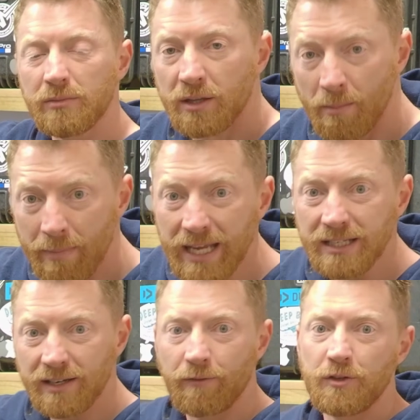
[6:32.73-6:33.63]
The main
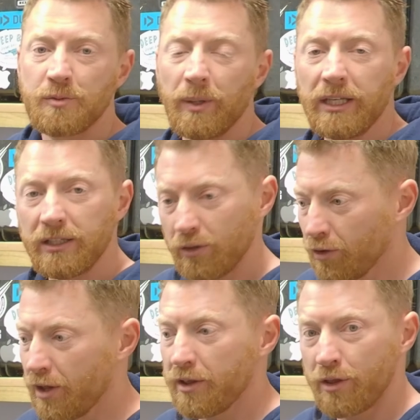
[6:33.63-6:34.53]
difference being,
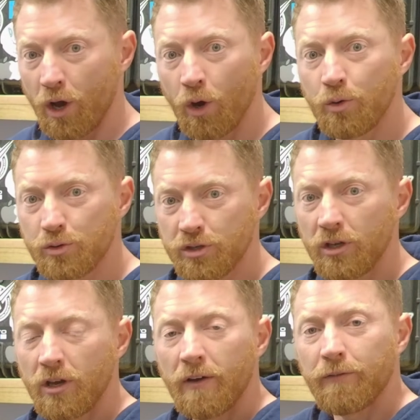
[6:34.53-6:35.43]
other than the hose
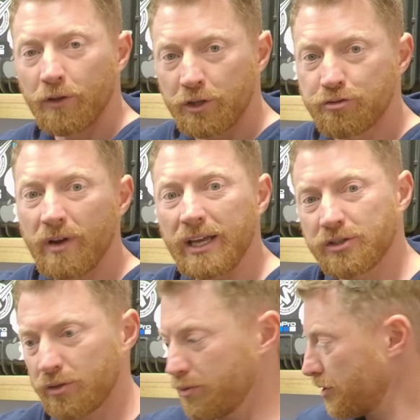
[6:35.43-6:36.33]
for the dry
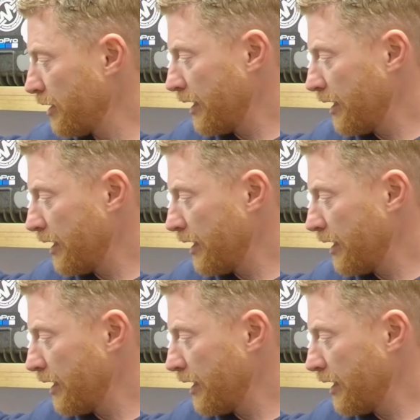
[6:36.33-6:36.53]
suit,